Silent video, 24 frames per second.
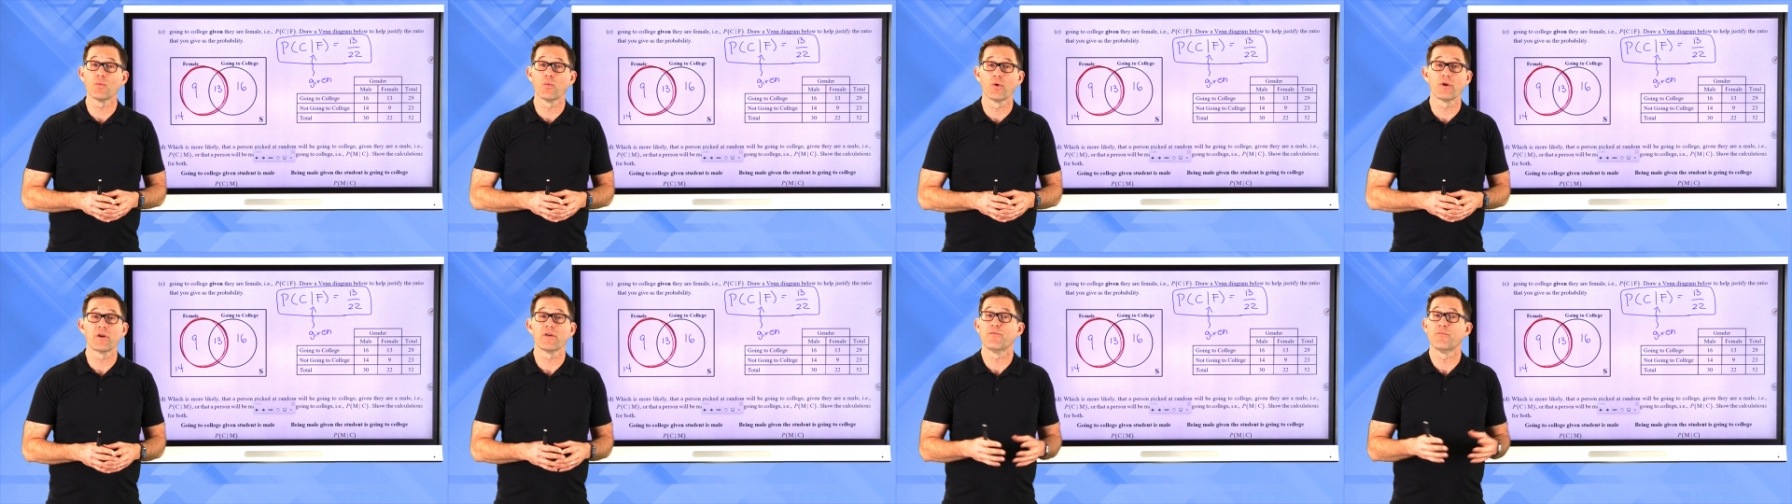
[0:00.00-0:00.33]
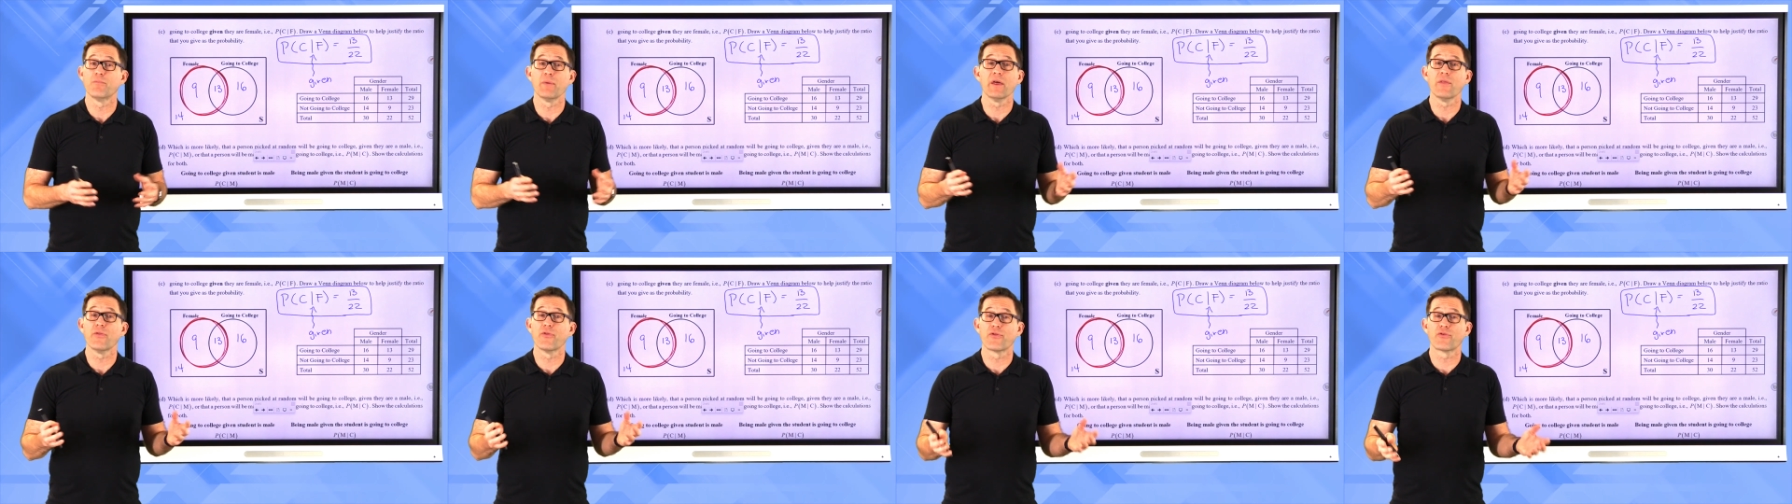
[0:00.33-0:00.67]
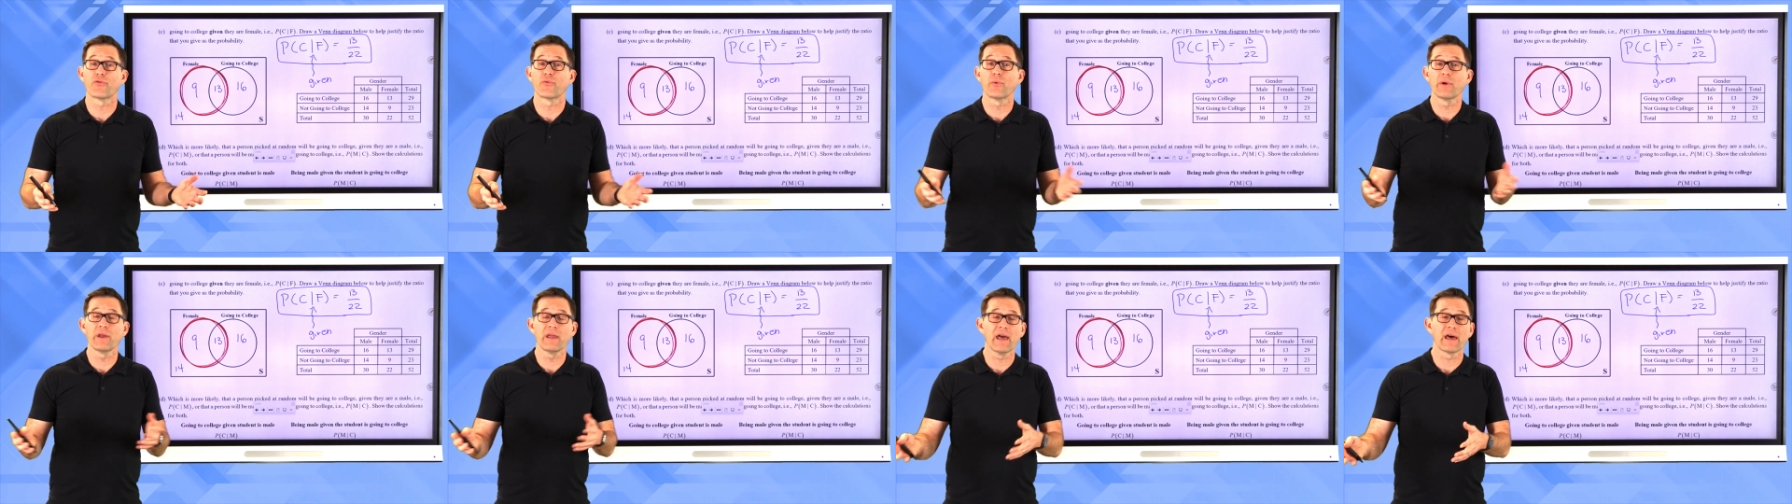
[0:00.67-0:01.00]
would have been
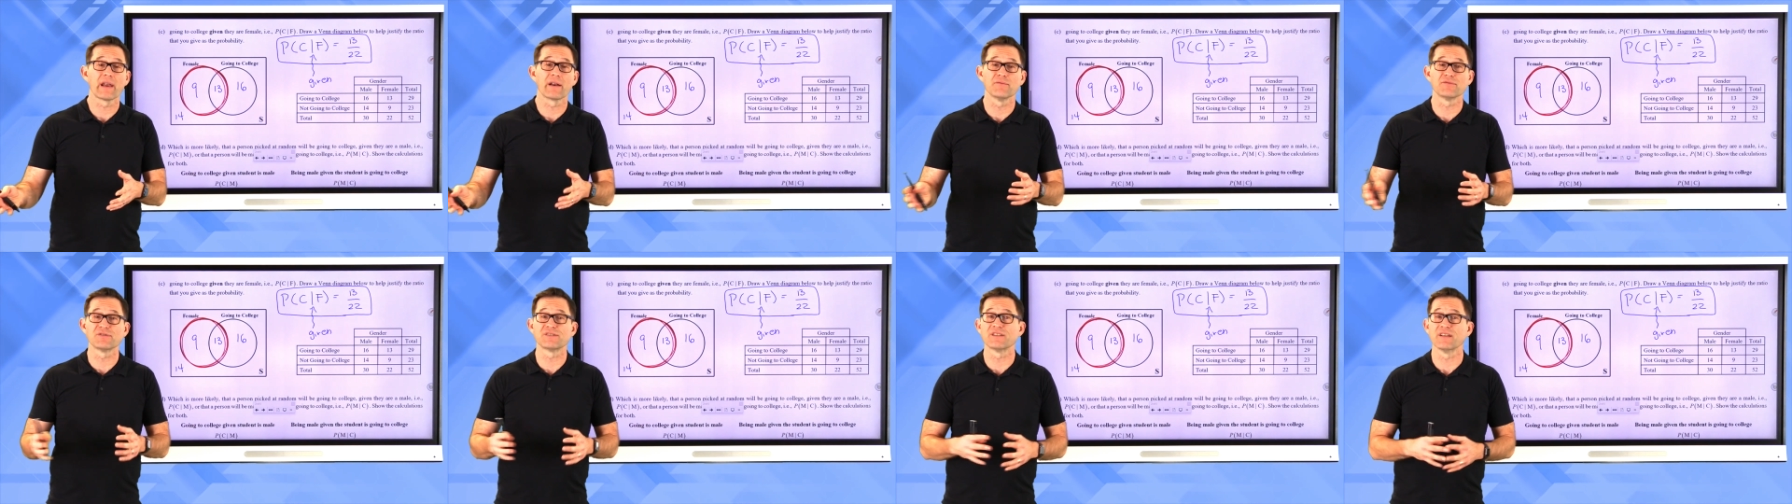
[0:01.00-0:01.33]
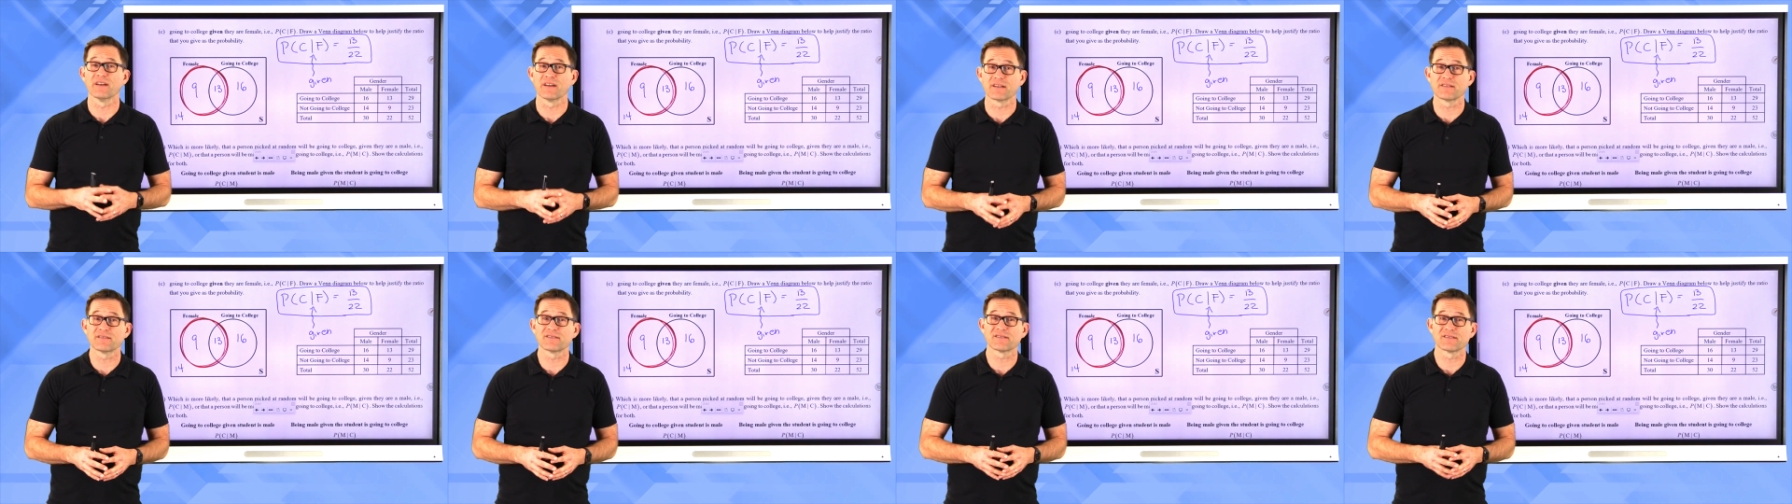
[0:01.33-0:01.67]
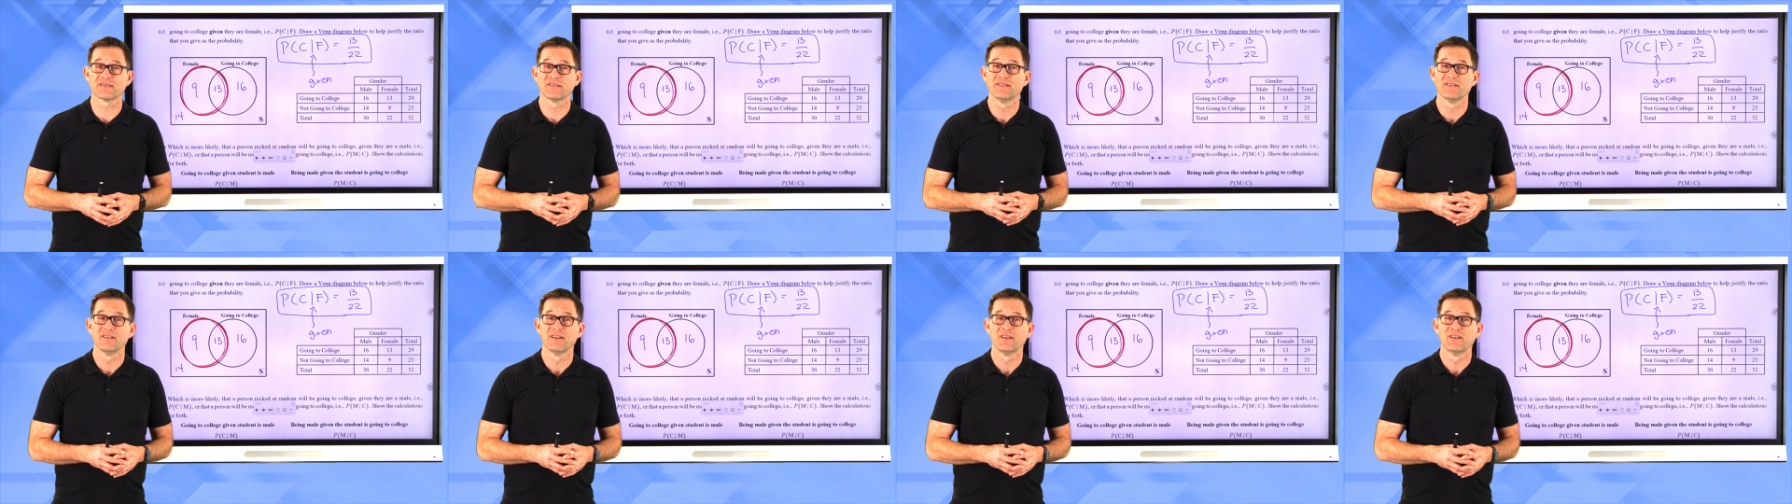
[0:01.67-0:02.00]
three out of
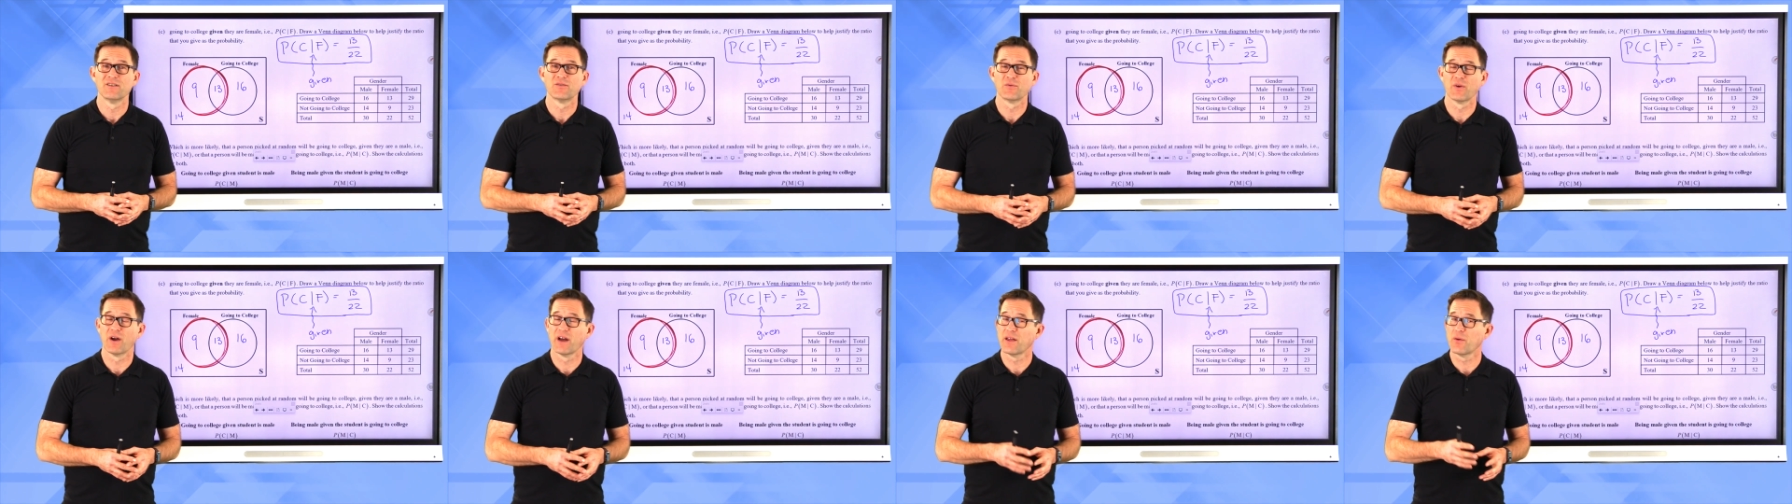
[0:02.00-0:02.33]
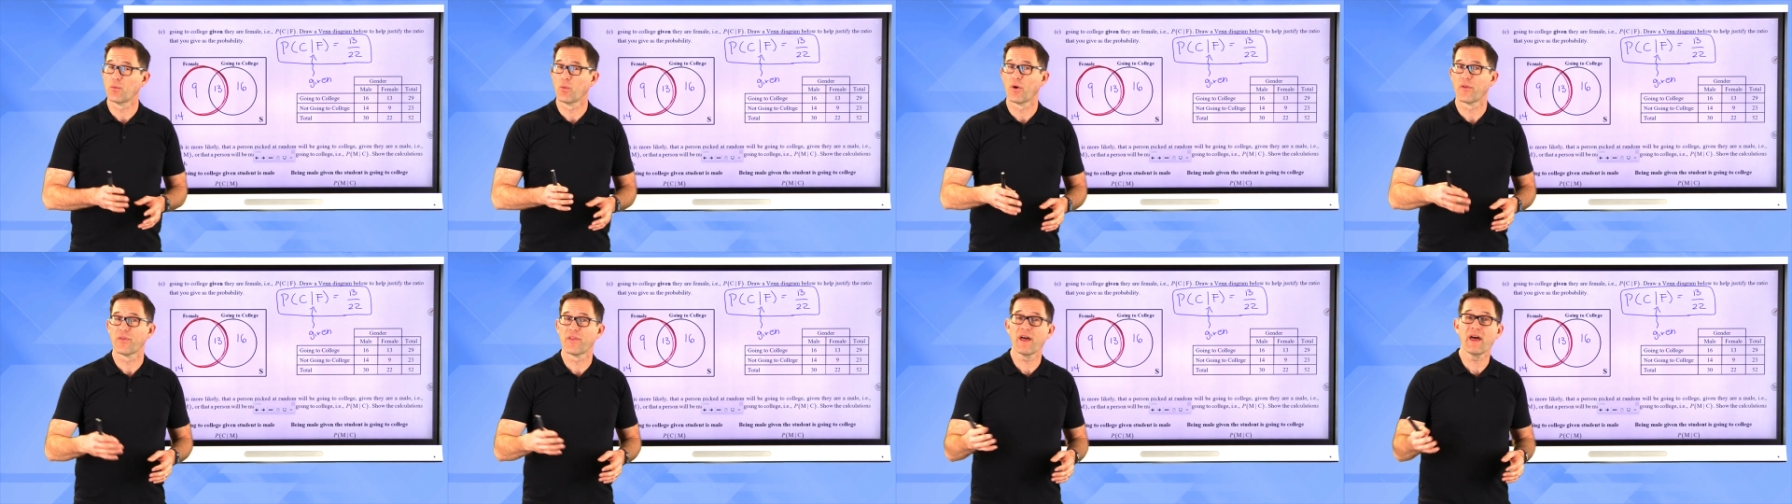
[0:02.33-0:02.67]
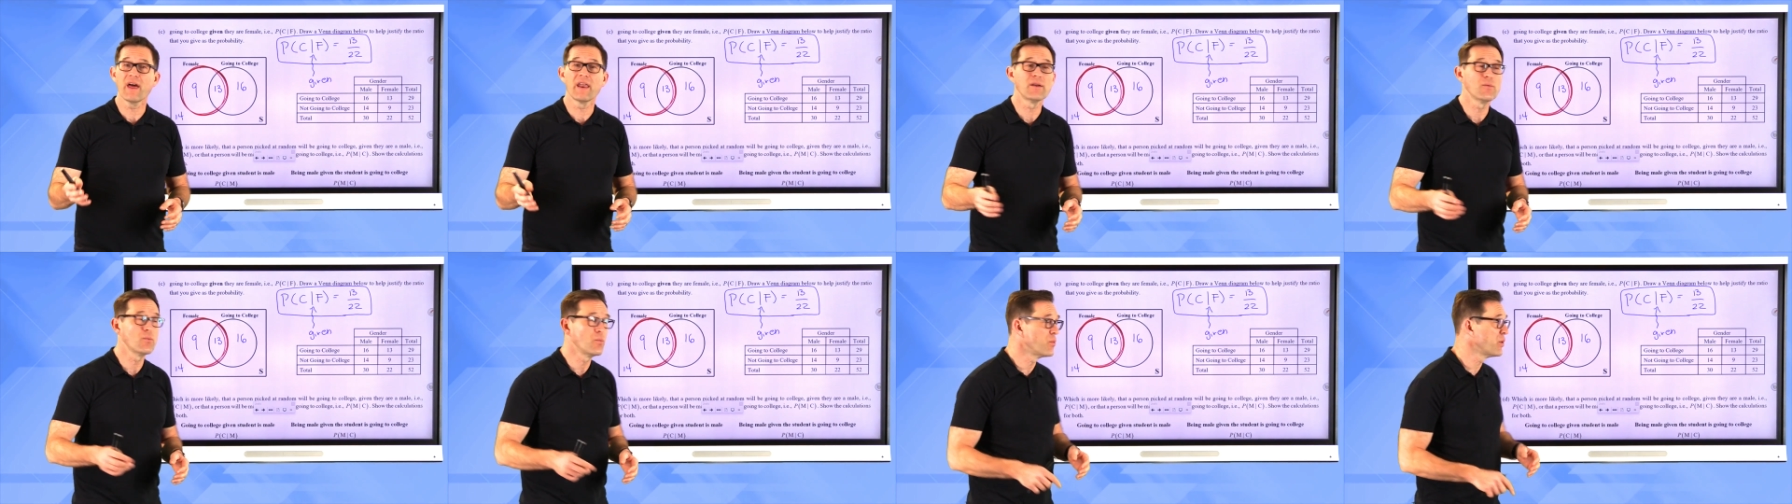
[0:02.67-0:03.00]
six, right? Well,
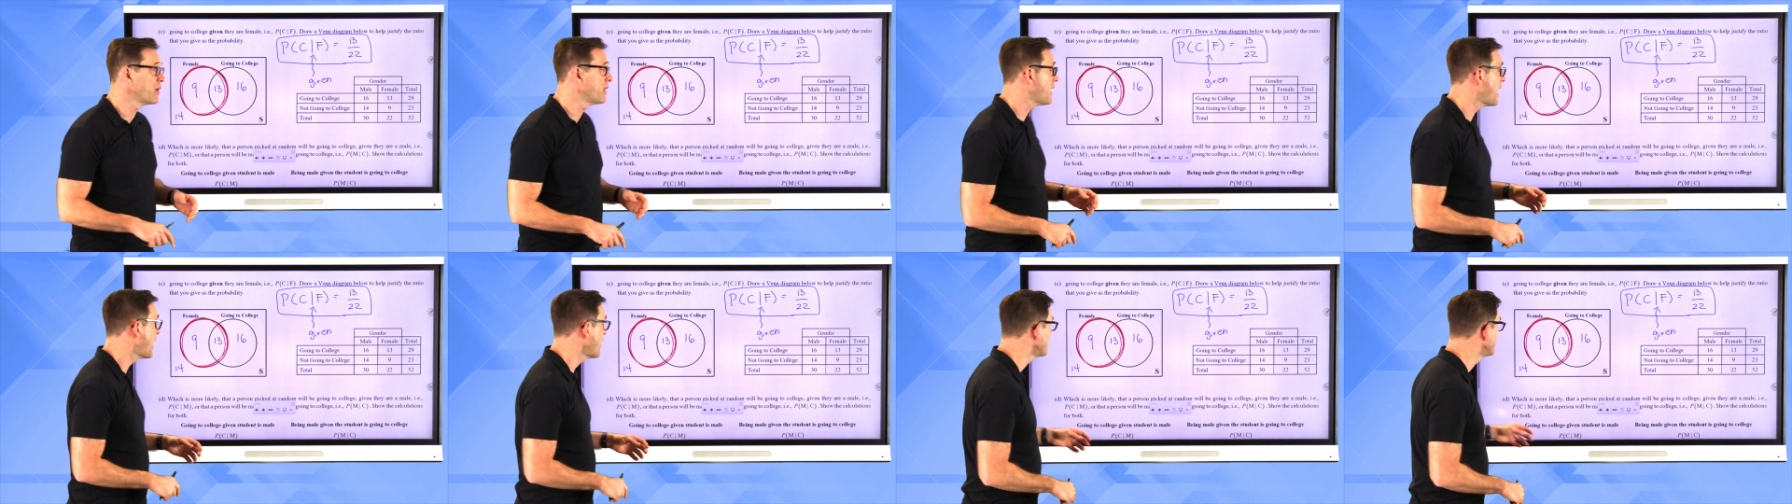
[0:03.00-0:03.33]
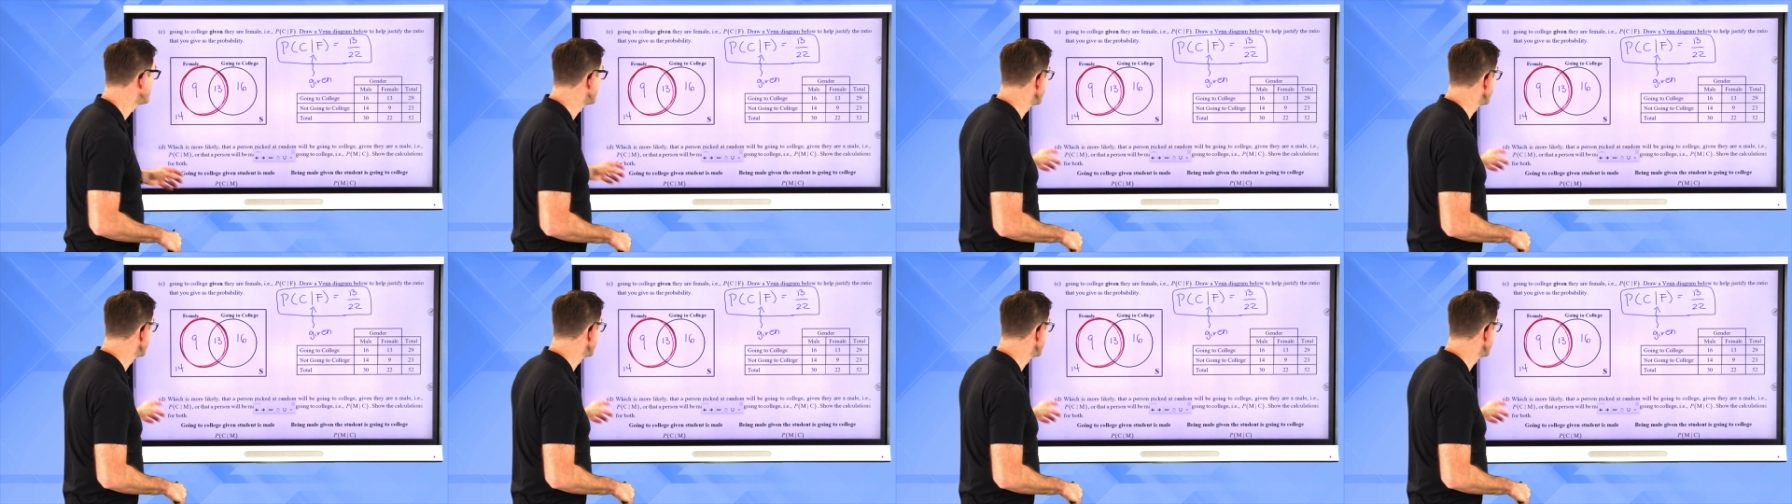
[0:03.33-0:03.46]
then we'd have